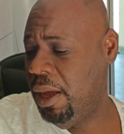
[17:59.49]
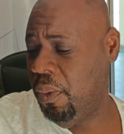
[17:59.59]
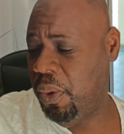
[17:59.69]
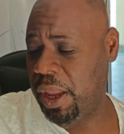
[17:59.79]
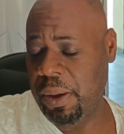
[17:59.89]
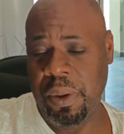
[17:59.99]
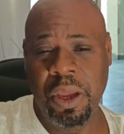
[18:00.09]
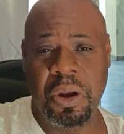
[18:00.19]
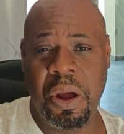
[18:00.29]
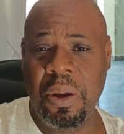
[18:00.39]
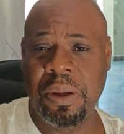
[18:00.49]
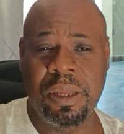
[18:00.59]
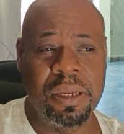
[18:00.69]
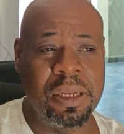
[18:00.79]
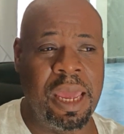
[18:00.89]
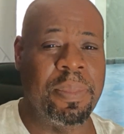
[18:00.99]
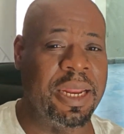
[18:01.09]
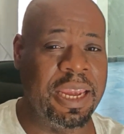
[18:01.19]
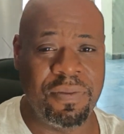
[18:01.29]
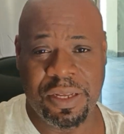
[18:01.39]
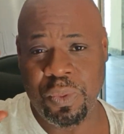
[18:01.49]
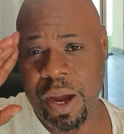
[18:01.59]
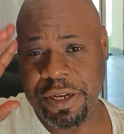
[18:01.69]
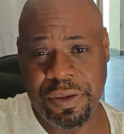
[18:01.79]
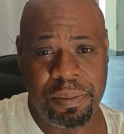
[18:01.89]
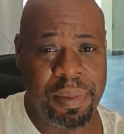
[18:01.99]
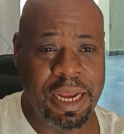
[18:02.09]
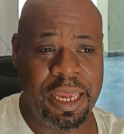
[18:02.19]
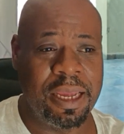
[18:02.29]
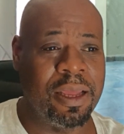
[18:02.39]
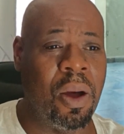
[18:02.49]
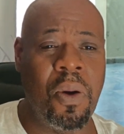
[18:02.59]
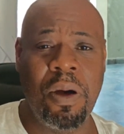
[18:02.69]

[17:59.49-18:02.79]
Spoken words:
they believe this Western media, oh,